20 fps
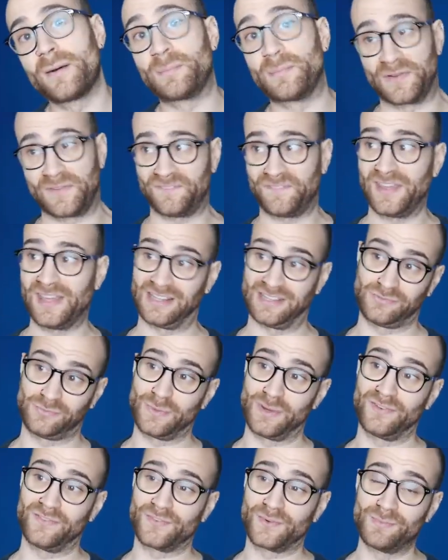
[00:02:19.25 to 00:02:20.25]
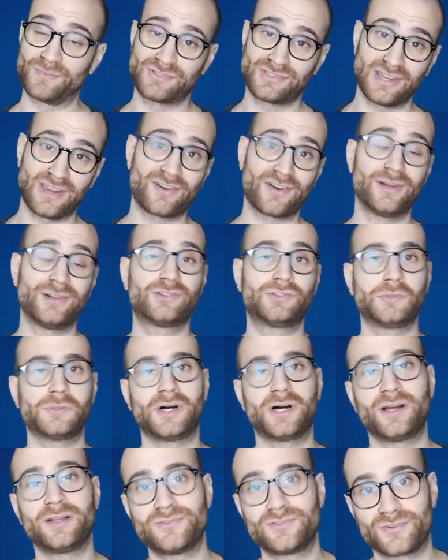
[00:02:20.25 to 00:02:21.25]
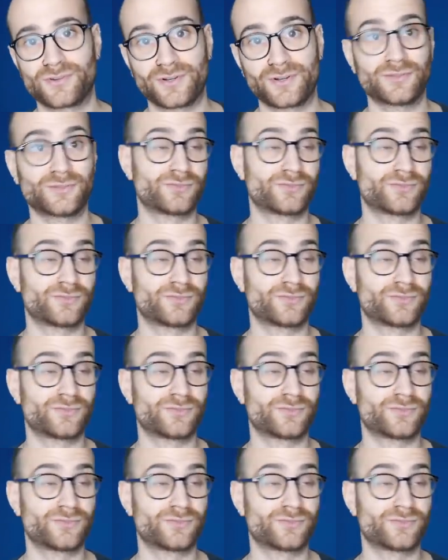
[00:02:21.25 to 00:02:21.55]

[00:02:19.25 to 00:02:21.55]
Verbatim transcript: but things went from 0 to 100